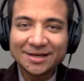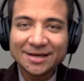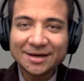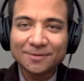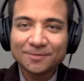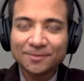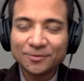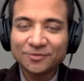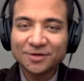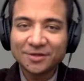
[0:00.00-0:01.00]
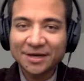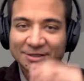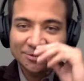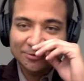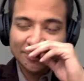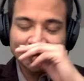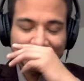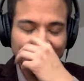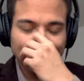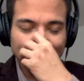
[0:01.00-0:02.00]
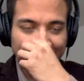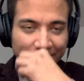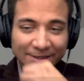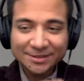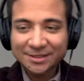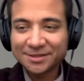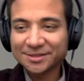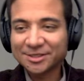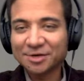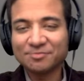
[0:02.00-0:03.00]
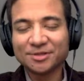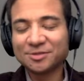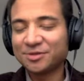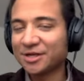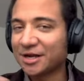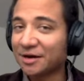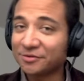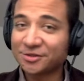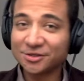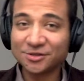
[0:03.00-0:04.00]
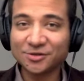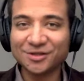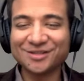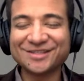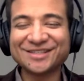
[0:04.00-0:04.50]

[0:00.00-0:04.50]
Now, we've done that so far. Now let's set this up. Let's pretend I was a student in this